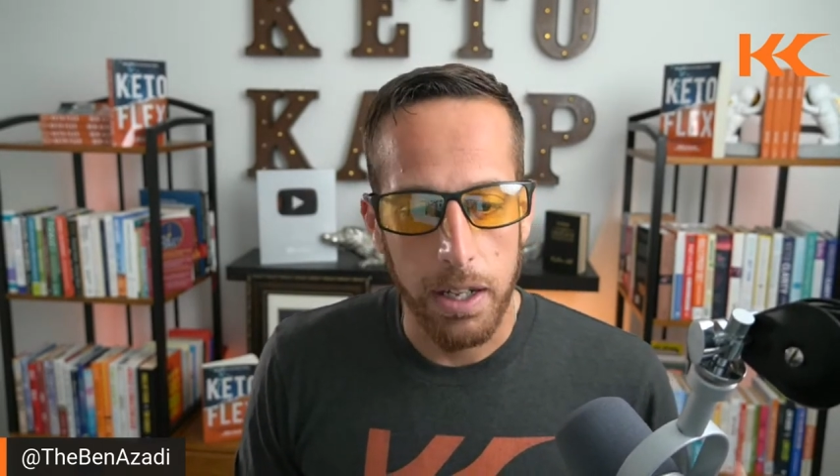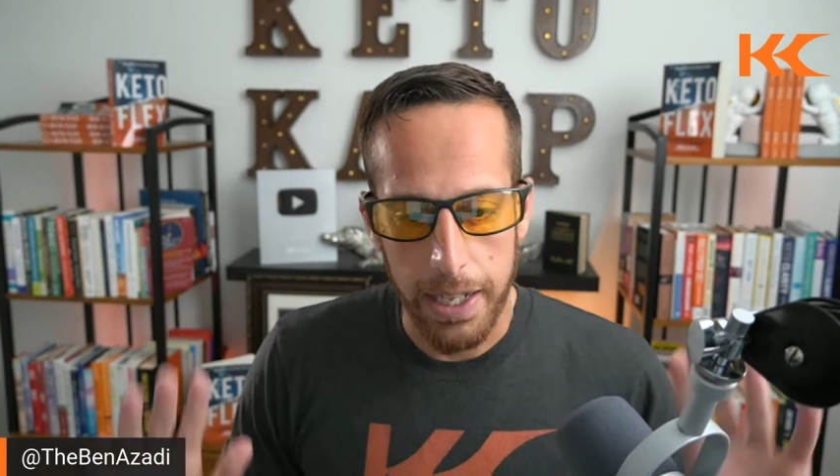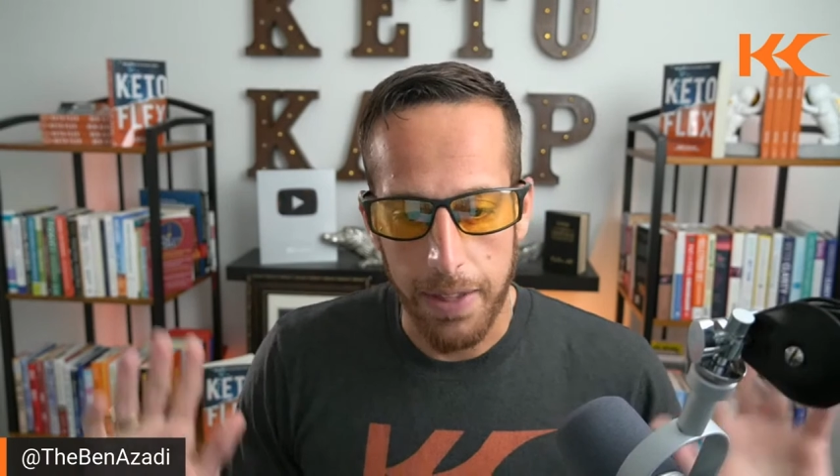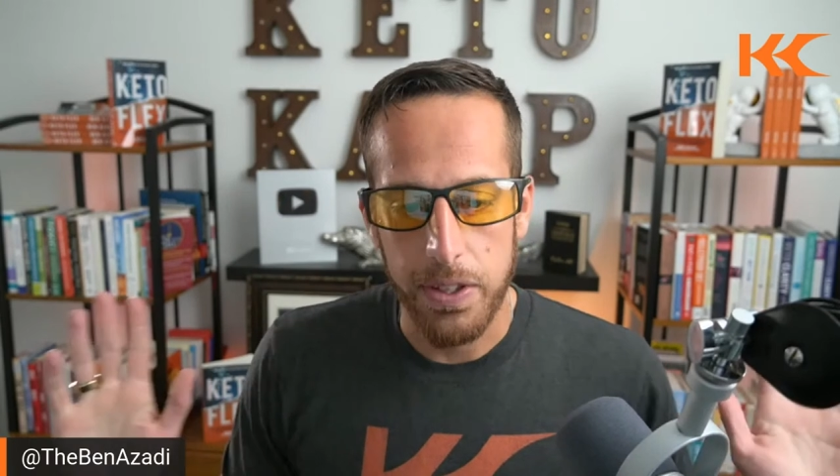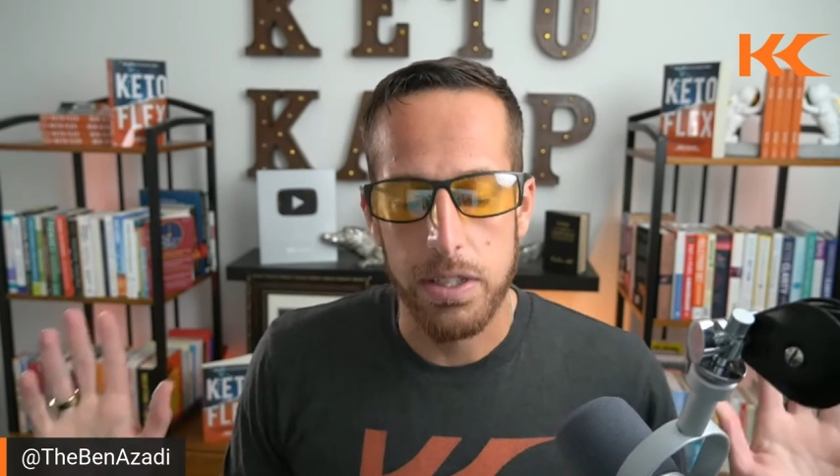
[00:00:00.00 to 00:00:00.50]

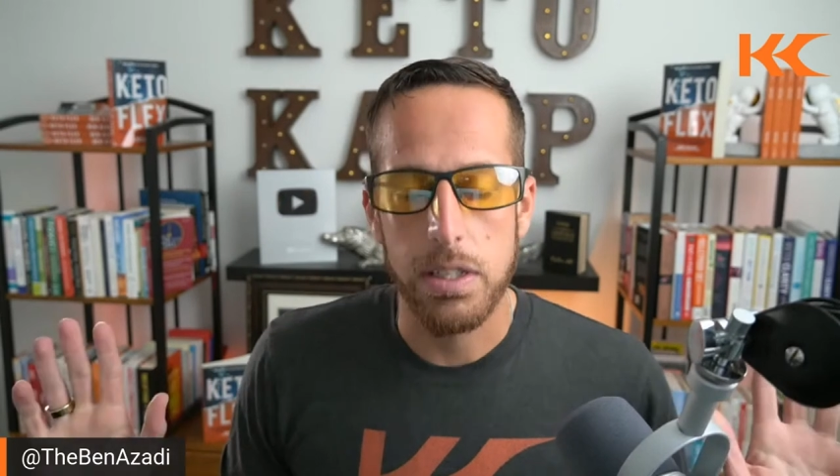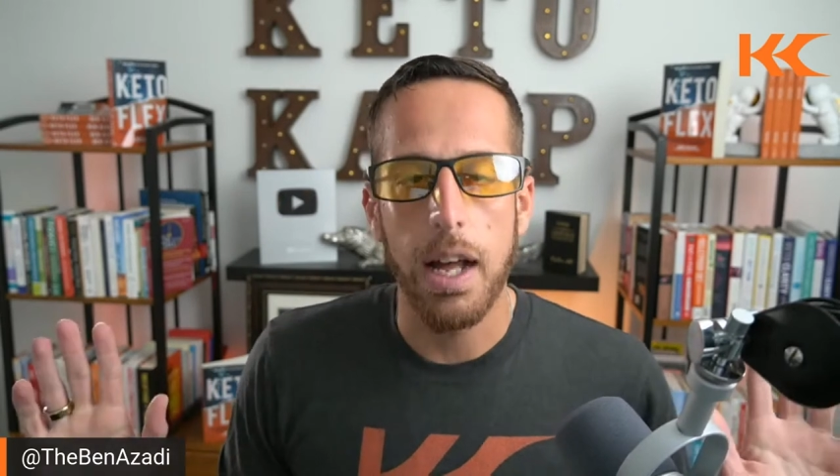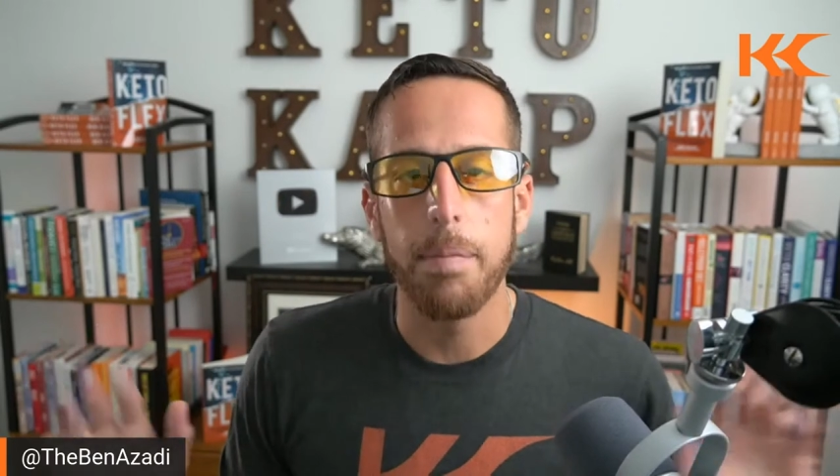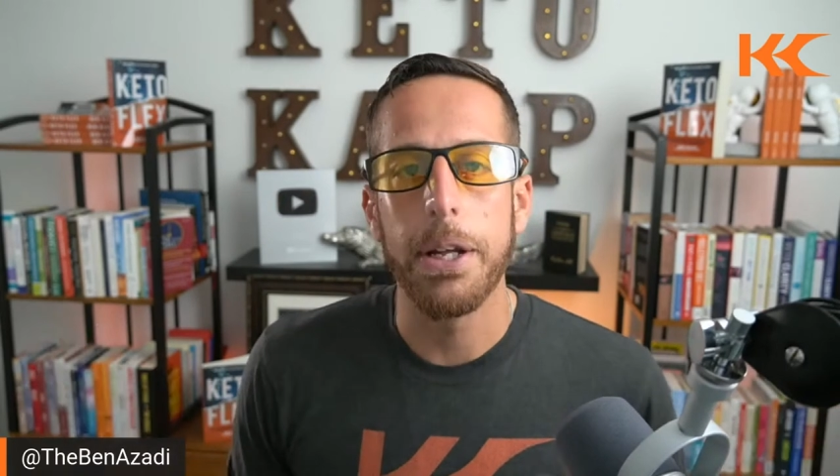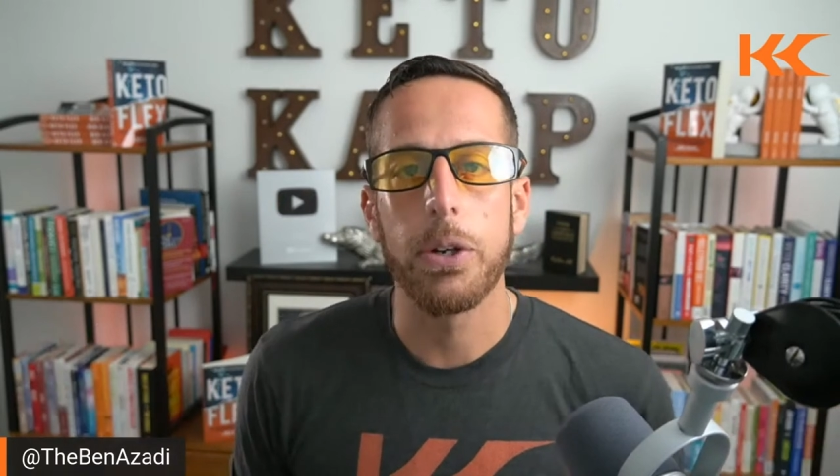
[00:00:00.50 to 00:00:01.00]
again, this is
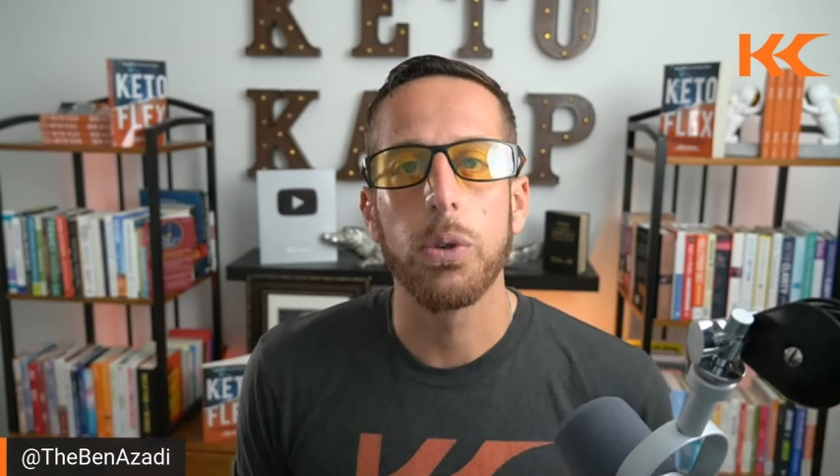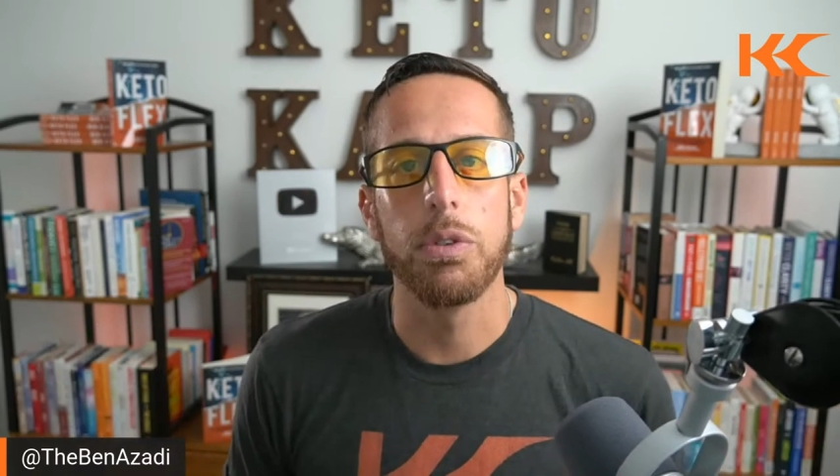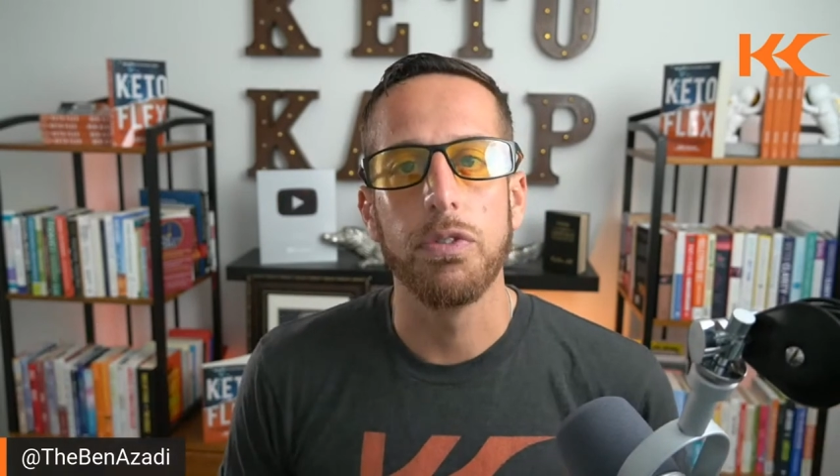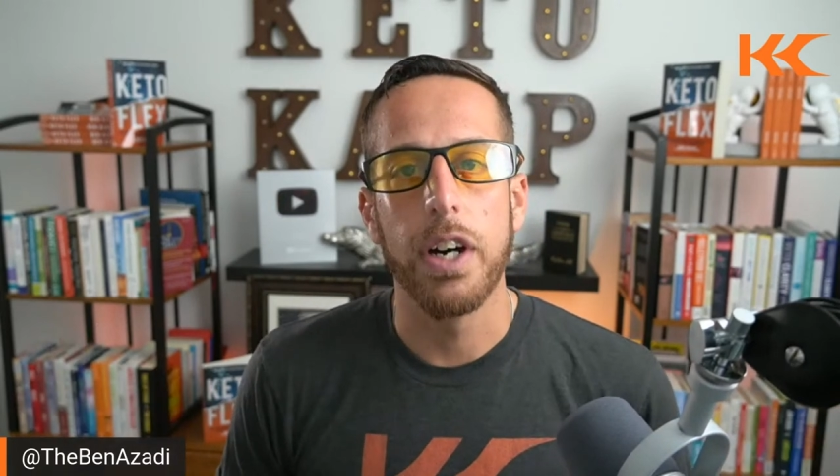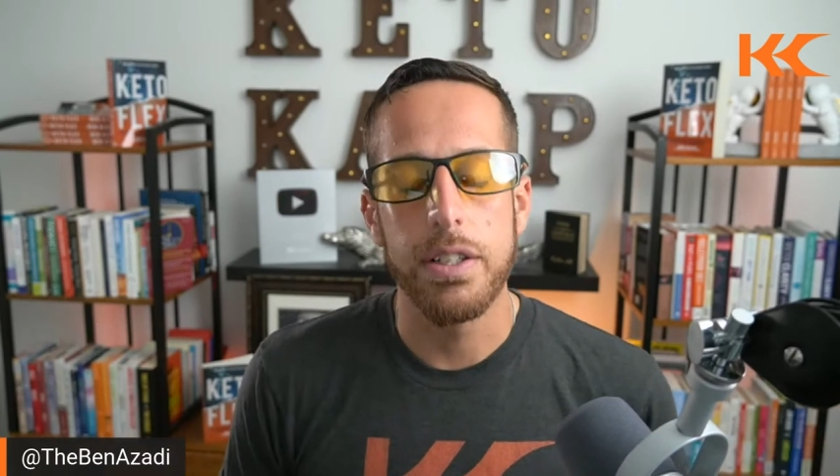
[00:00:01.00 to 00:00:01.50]
not medical
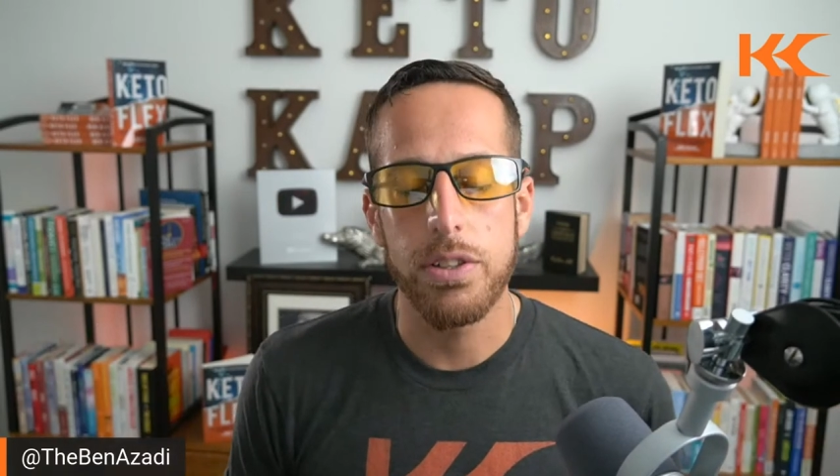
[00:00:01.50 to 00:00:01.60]
advice,